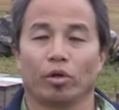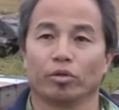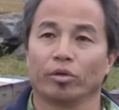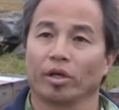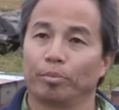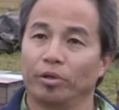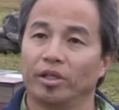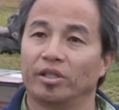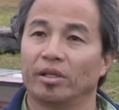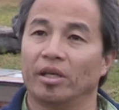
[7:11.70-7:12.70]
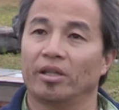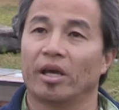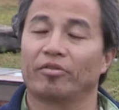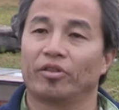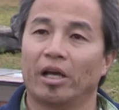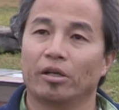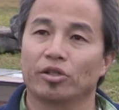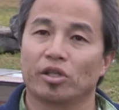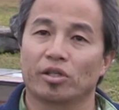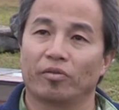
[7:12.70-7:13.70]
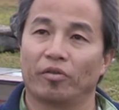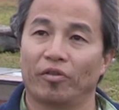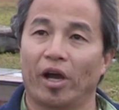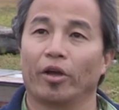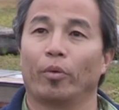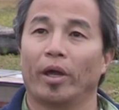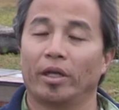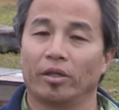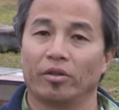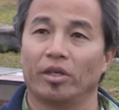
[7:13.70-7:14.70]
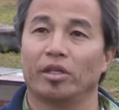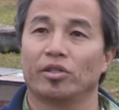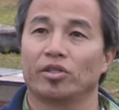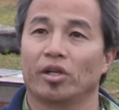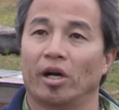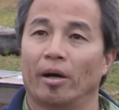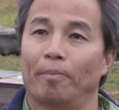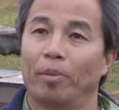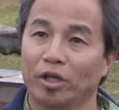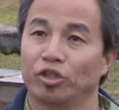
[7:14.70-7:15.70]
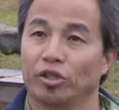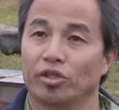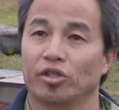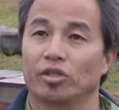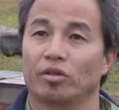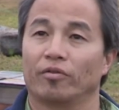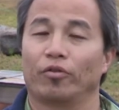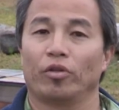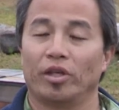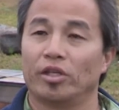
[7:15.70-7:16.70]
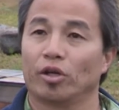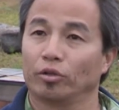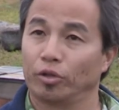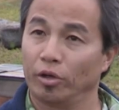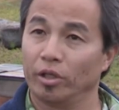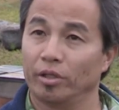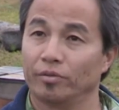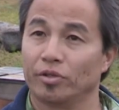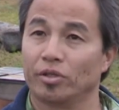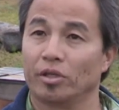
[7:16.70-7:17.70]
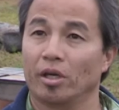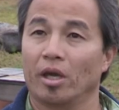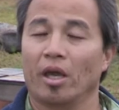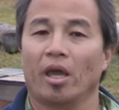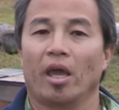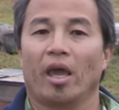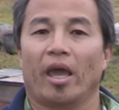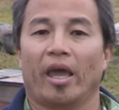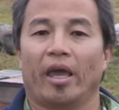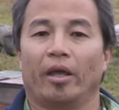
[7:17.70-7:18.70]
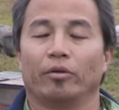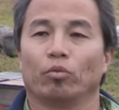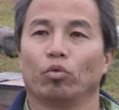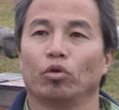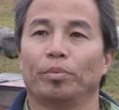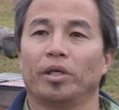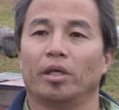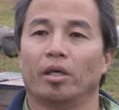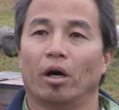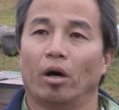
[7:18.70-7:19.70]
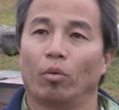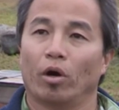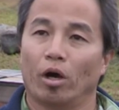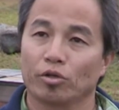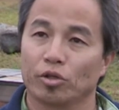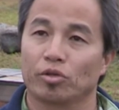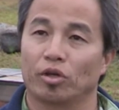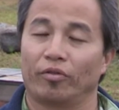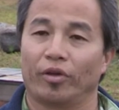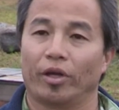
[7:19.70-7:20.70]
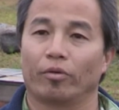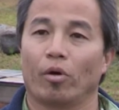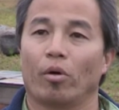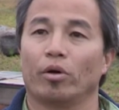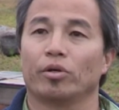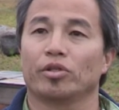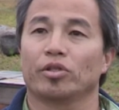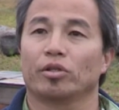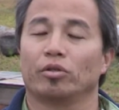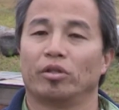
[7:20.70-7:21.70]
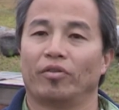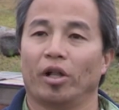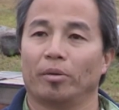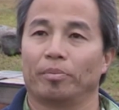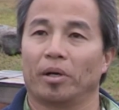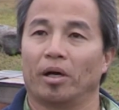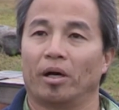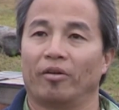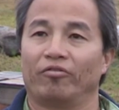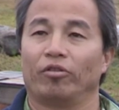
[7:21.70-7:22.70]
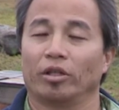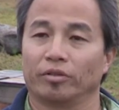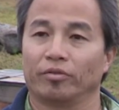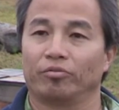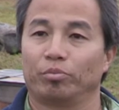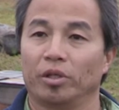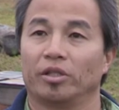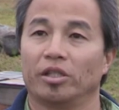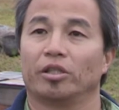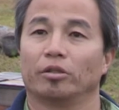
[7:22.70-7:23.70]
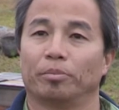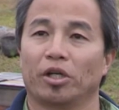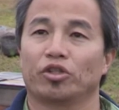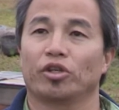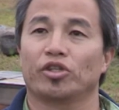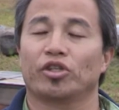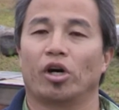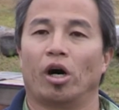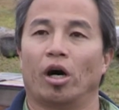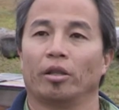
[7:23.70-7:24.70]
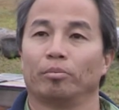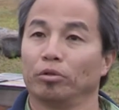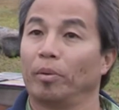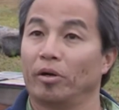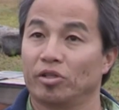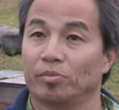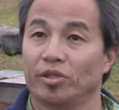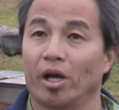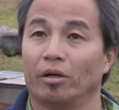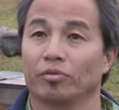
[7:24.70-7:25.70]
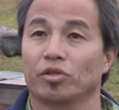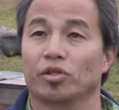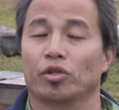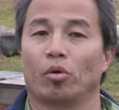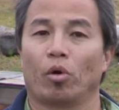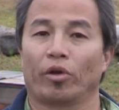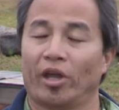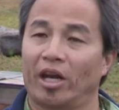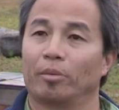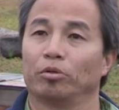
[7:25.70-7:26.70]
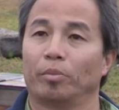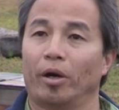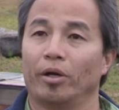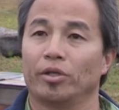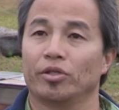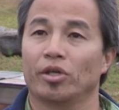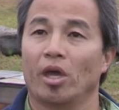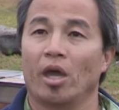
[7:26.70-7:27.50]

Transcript: we're doing a pretty in-depth analysis of evaluating these uh, budgets for these alternatives. And we'll be, we're also surveying growers to develop uh, relative, pretty detailed budgets on blueberries themselves. So organic blueberries,